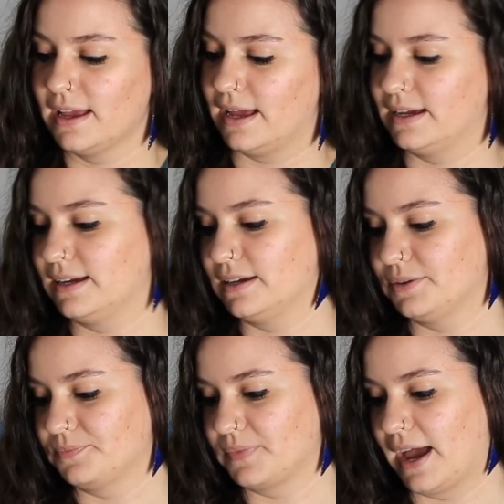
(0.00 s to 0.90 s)

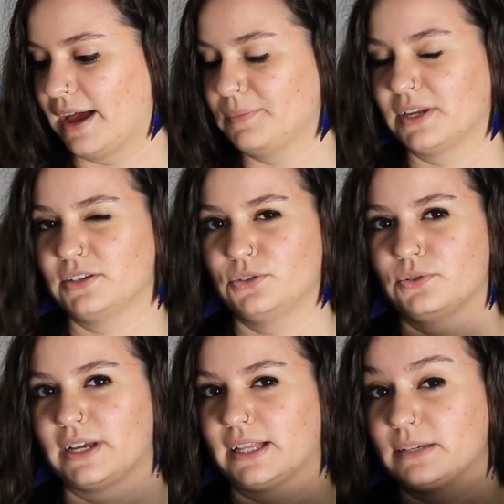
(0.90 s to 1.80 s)
I'm gonna do
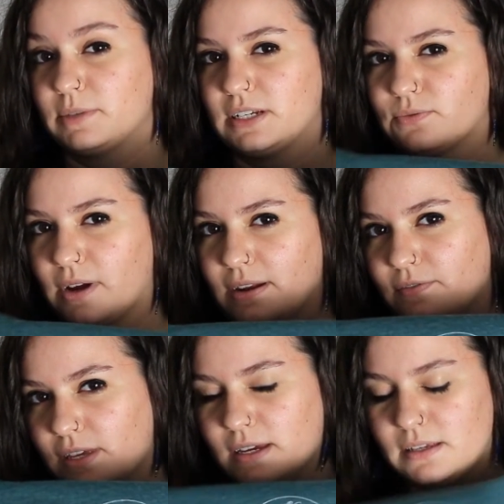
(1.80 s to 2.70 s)
like a limited run of
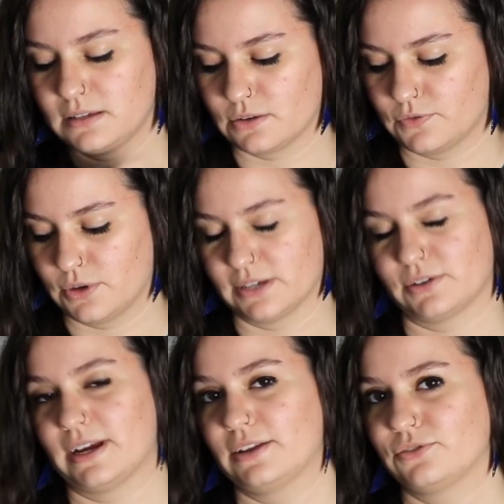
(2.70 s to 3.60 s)
these, so if you guys are
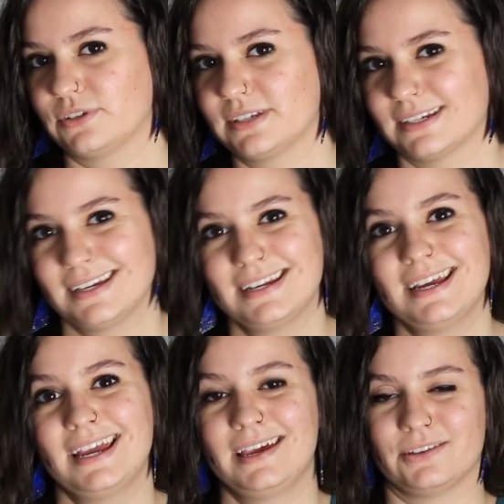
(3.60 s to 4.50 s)
interested,
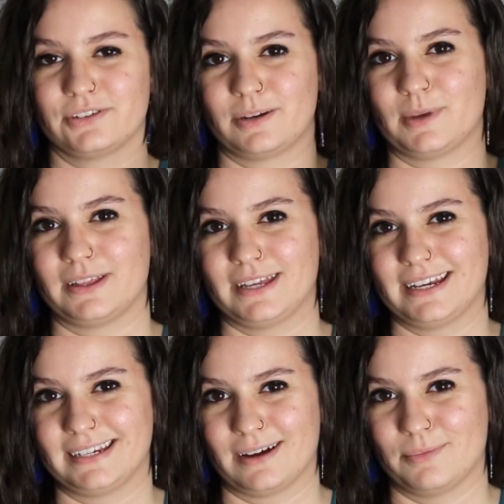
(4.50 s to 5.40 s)
there's gonna be a
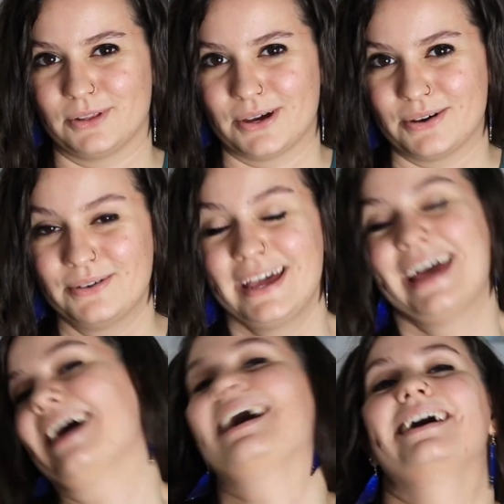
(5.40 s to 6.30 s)
link down below.
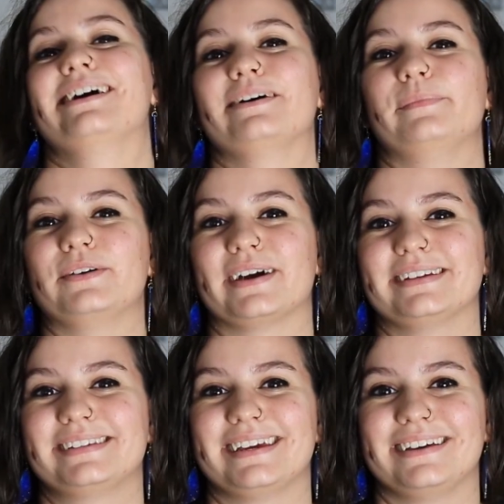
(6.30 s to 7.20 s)
You
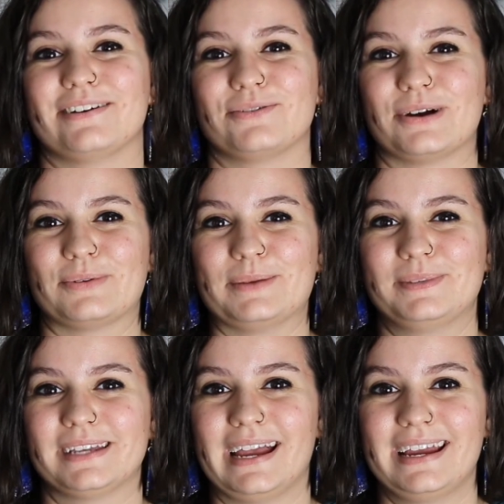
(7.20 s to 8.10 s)
guys can go to our
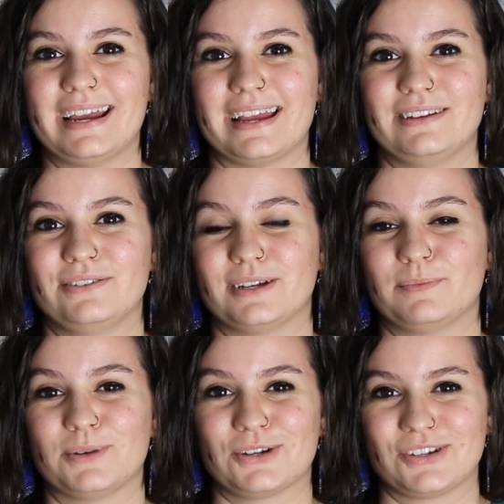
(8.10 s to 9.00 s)
website and you can
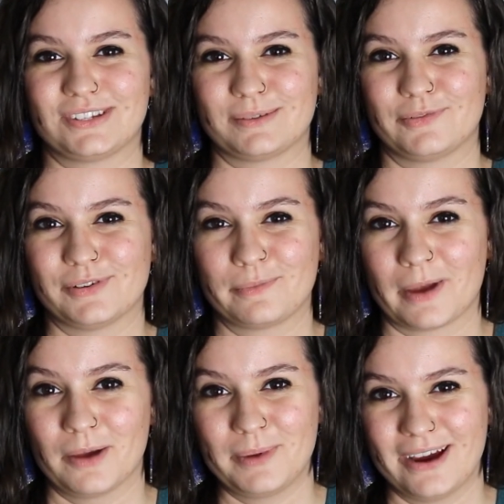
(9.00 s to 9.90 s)
purchase some of our
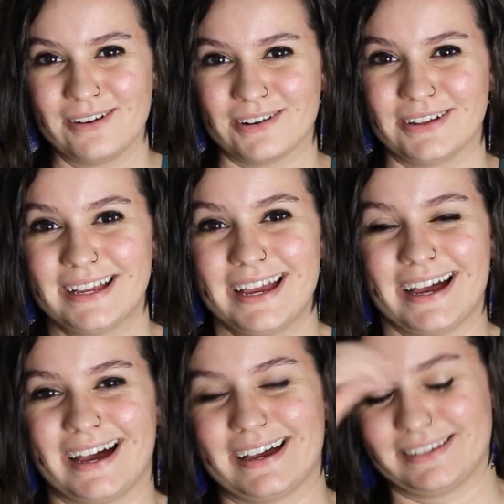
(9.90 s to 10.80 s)
apparel.
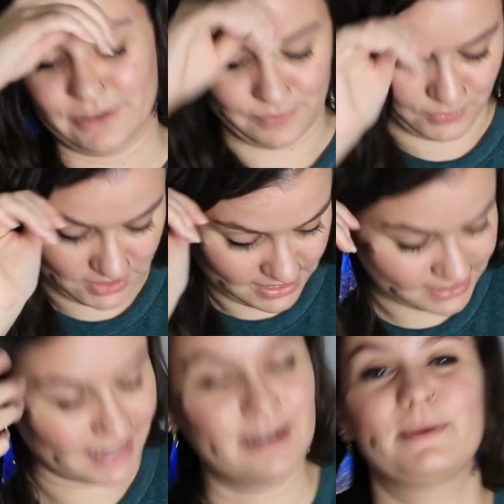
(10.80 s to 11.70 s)
So I'm really
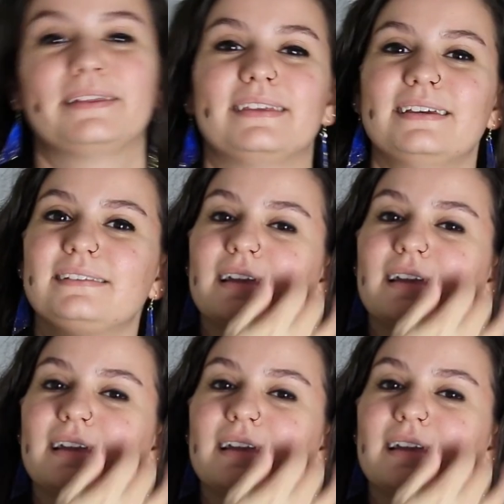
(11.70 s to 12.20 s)
excited about this.